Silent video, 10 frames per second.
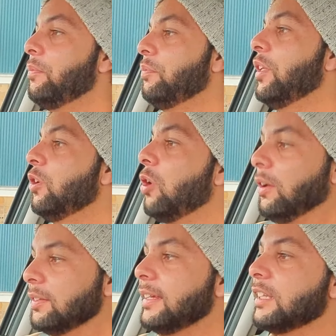the
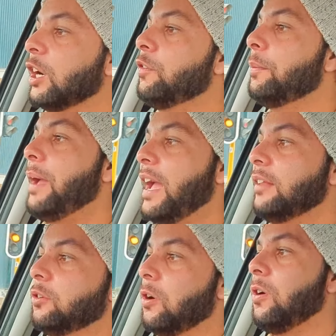last I drove a
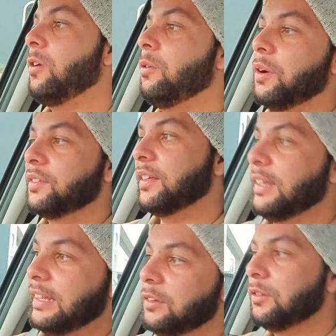bad car was a
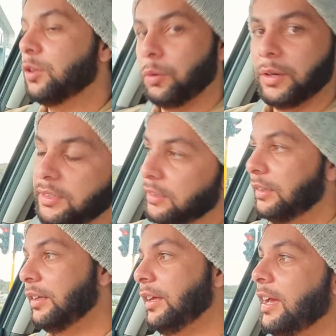Renault Kwid
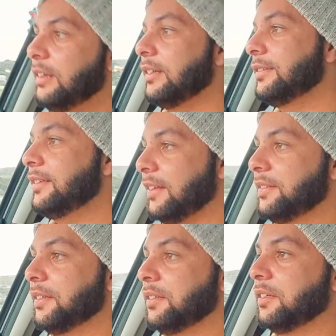and a
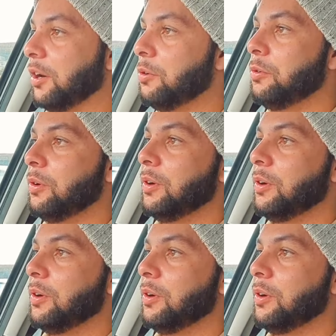Datsun Go,